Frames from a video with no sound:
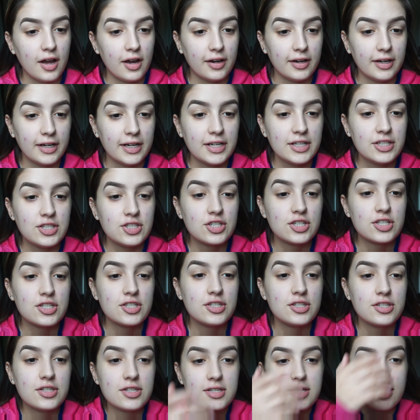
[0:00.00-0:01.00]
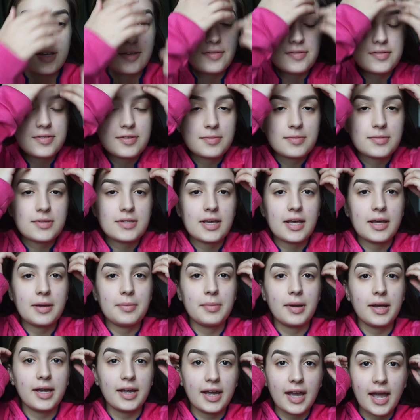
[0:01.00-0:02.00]
Alright, just to save some
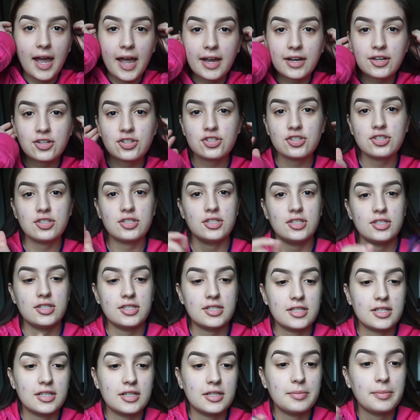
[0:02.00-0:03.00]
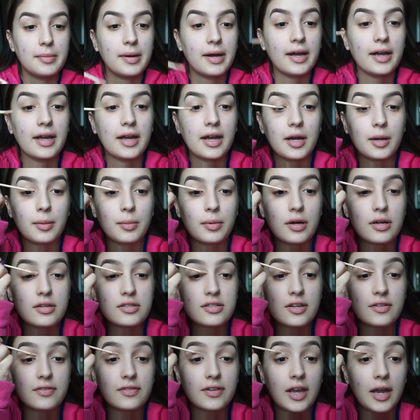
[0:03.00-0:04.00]
time, I actually did my
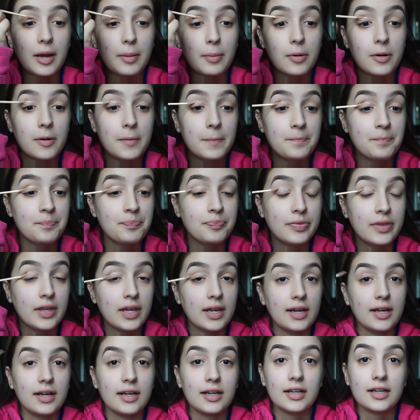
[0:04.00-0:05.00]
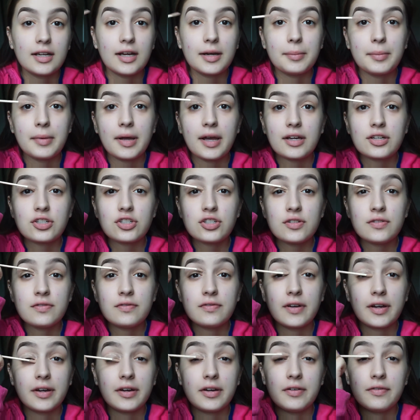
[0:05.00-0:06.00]
eyebrows off camera. And I'm actually
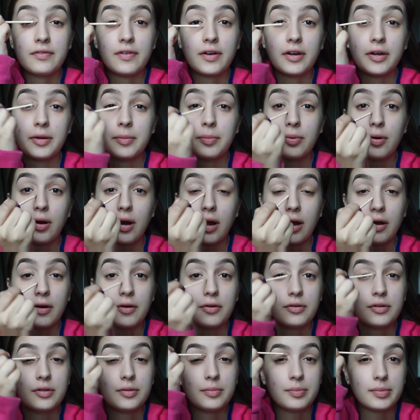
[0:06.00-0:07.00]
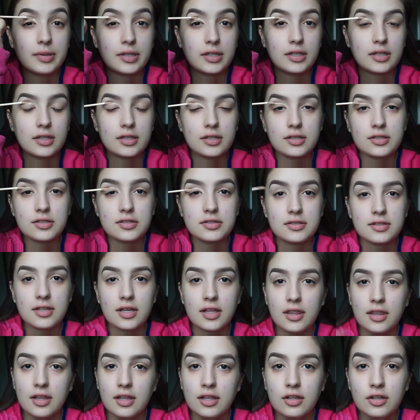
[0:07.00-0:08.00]
very proud because
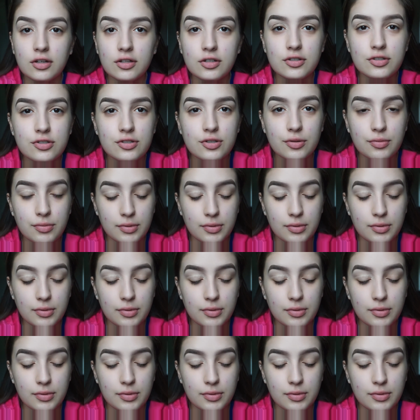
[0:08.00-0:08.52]
they look so